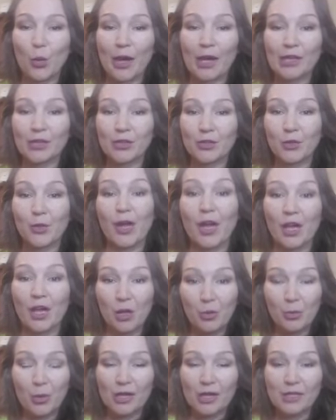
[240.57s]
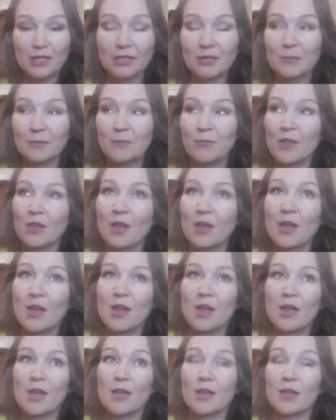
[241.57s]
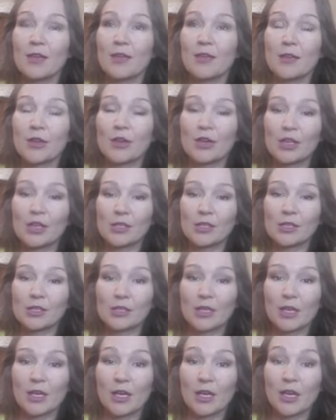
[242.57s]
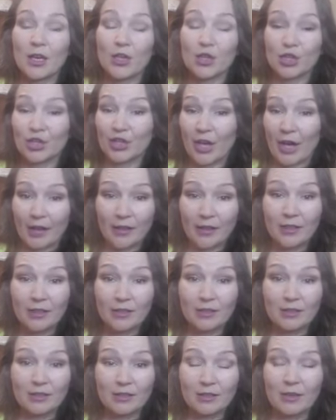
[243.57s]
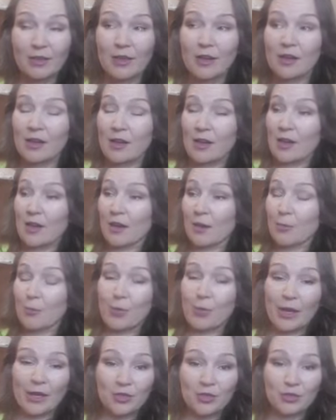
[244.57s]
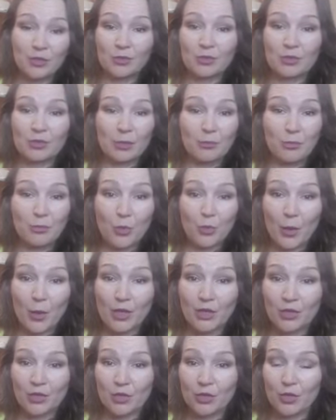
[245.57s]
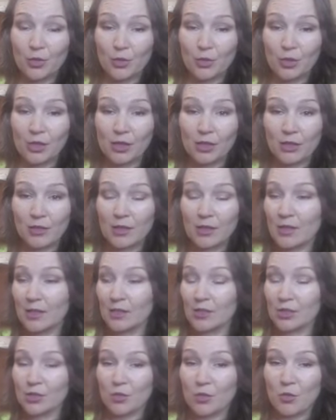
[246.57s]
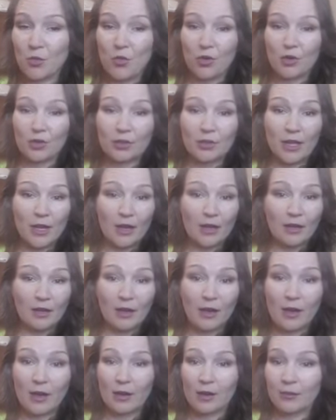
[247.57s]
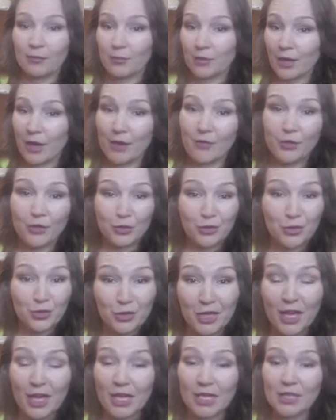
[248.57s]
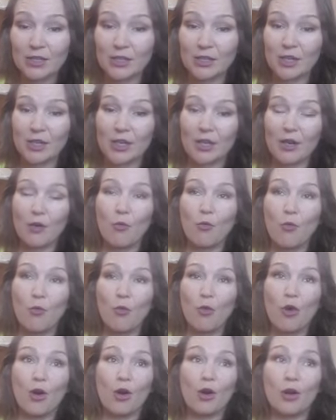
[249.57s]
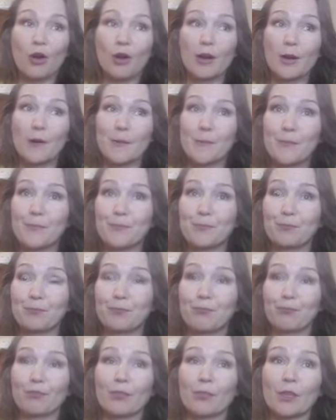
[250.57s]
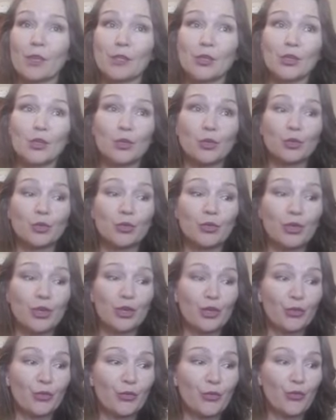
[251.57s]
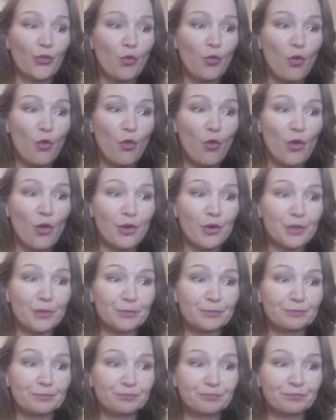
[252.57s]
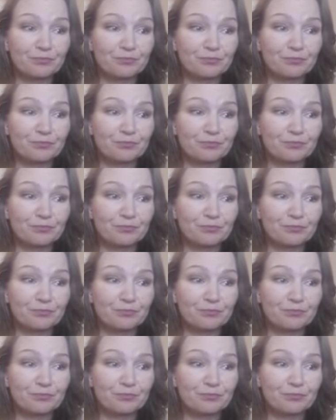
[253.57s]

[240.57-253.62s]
way to help us. Either it's a diet based on deprivation, don't eat this, or take whatever to take, or you're looking for